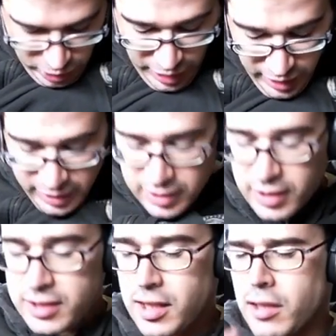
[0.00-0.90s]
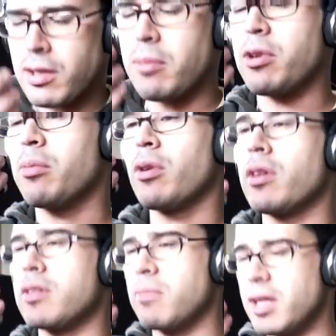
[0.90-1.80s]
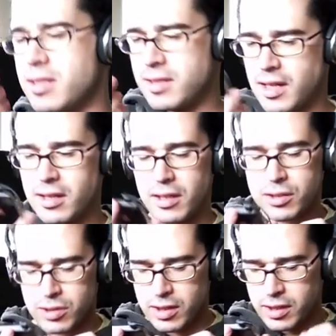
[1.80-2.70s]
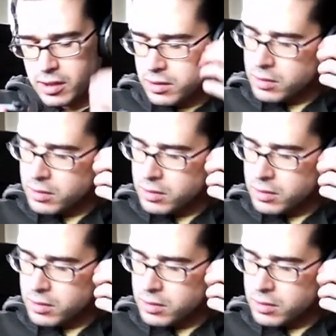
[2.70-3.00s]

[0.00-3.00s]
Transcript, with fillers: I like the accelerometer mode because it makes it sound electronic.